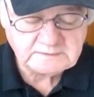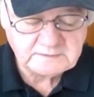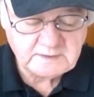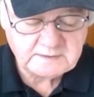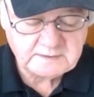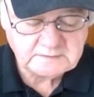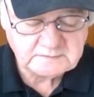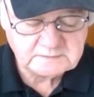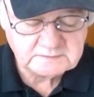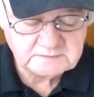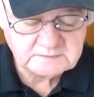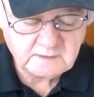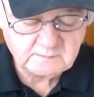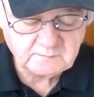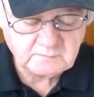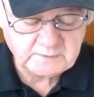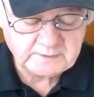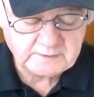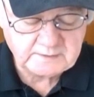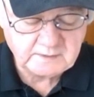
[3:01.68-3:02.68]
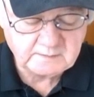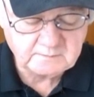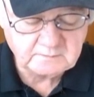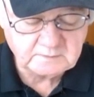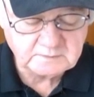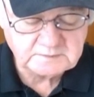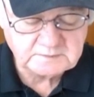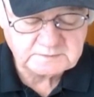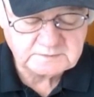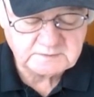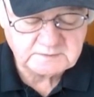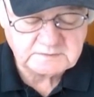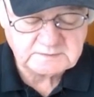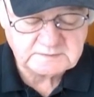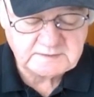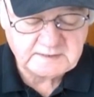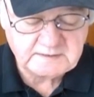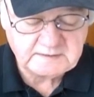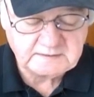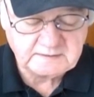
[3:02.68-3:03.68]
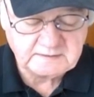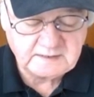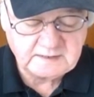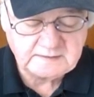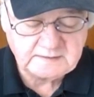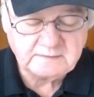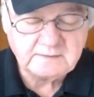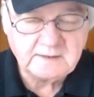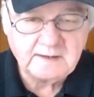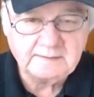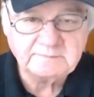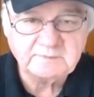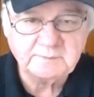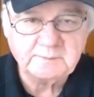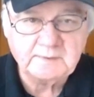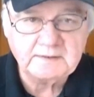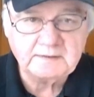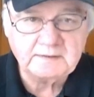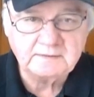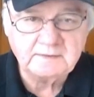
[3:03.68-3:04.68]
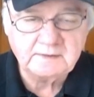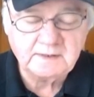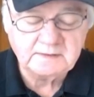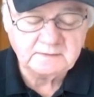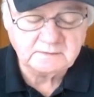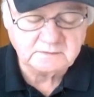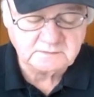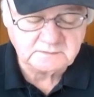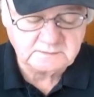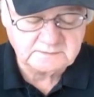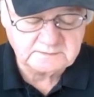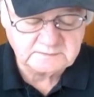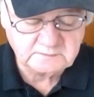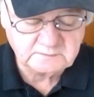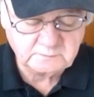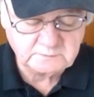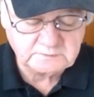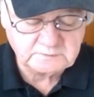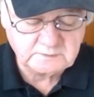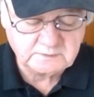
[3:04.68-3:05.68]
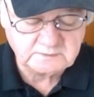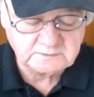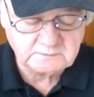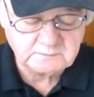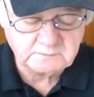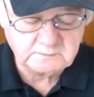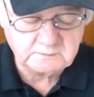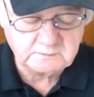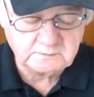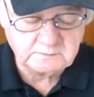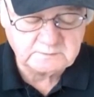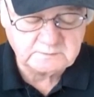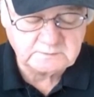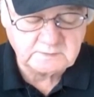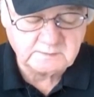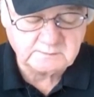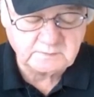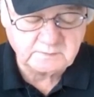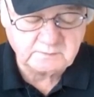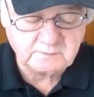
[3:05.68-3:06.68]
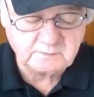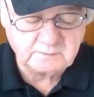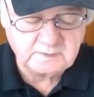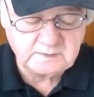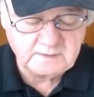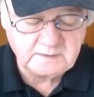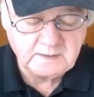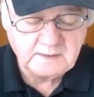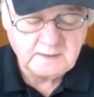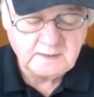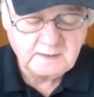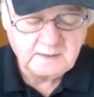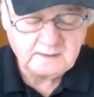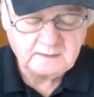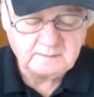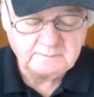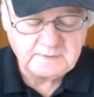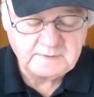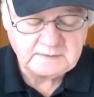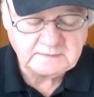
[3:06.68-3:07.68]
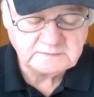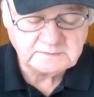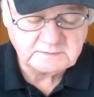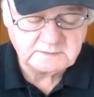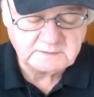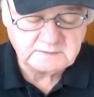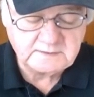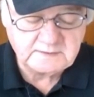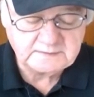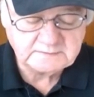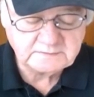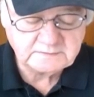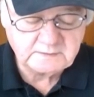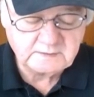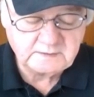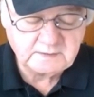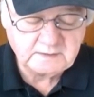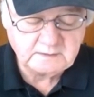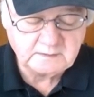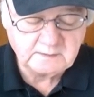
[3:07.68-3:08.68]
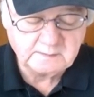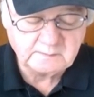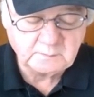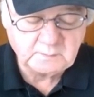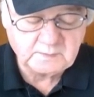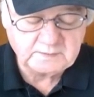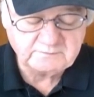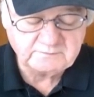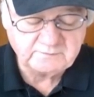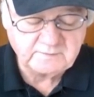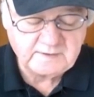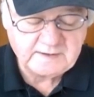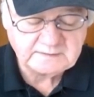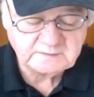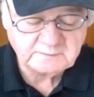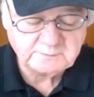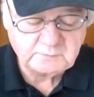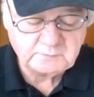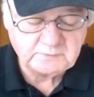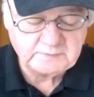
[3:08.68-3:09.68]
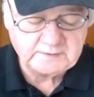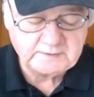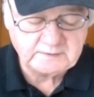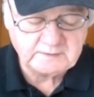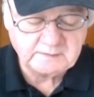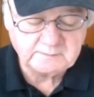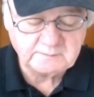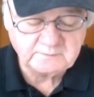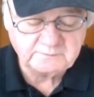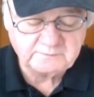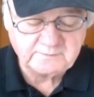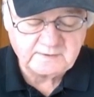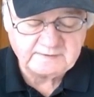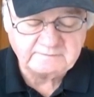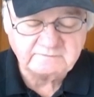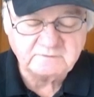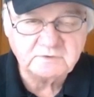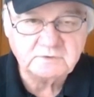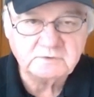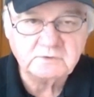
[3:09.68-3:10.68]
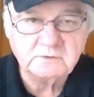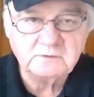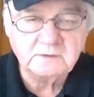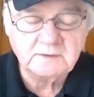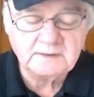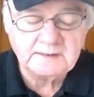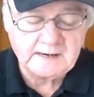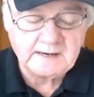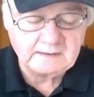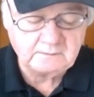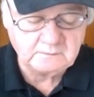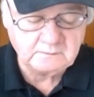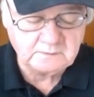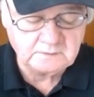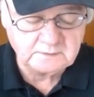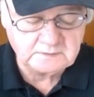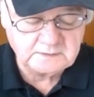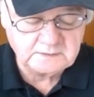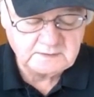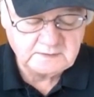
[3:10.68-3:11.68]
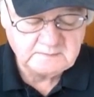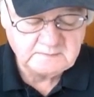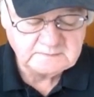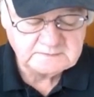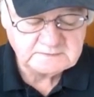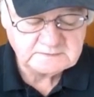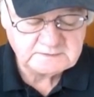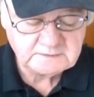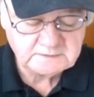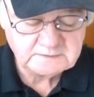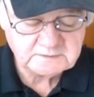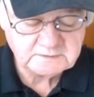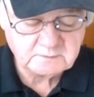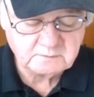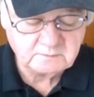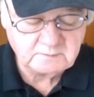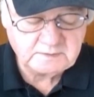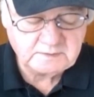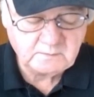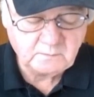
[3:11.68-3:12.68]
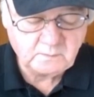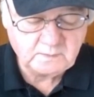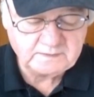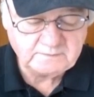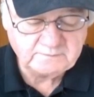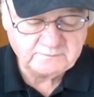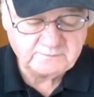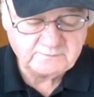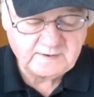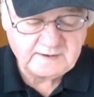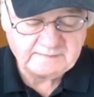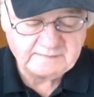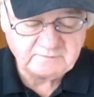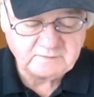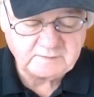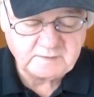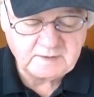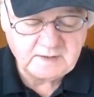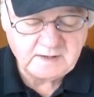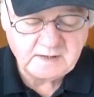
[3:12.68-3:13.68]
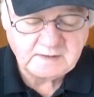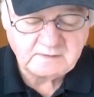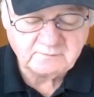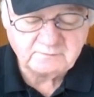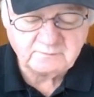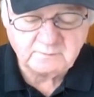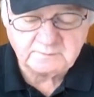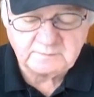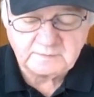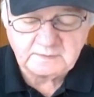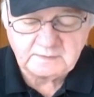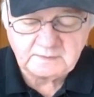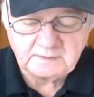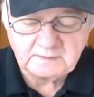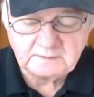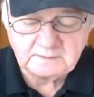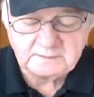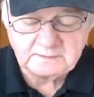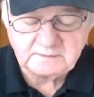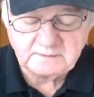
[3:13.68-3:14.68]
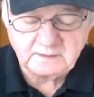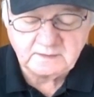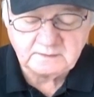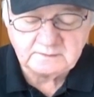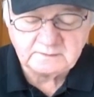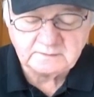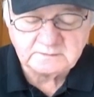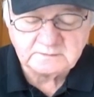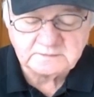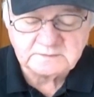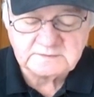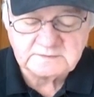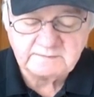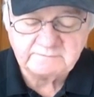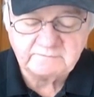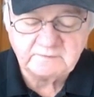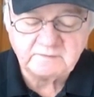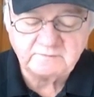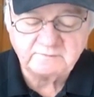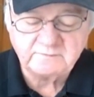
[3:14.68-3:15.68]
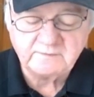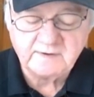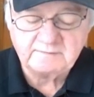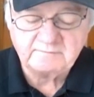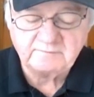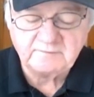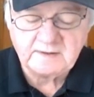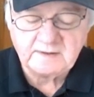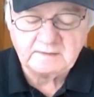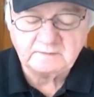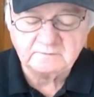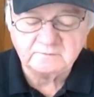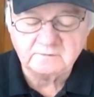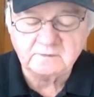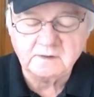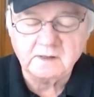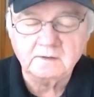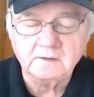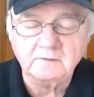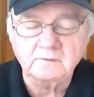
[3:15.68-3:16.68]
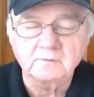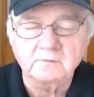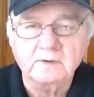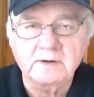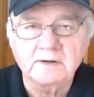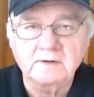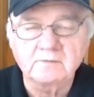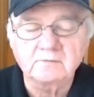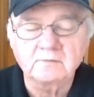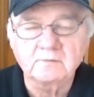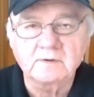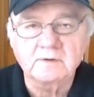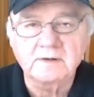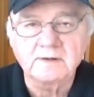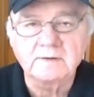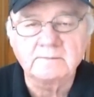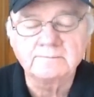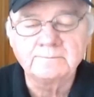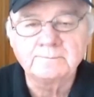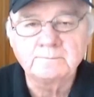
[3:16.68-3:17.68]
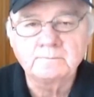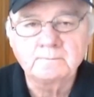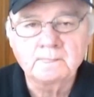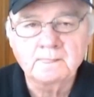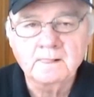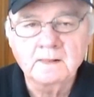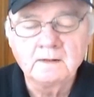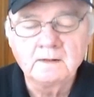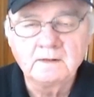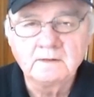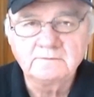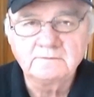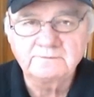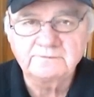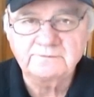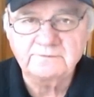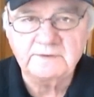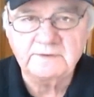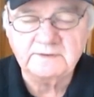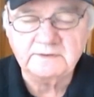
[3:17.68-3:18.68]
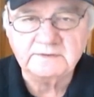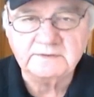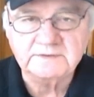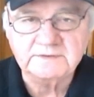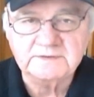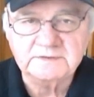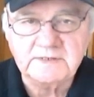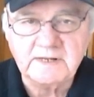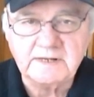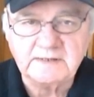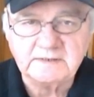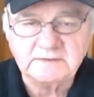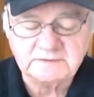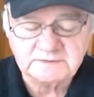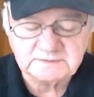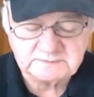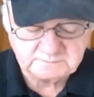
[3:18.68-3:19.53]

8 summary, number 6, Aconite, tops my contenders list, which also includes number 3, Amazing Destiny, number 1, Flashpoint, and number 5, Sterling Outlook, 6-3-1-5 in the 8th from Keeneland, the $175,000 grade 3 Phoenix Stakes.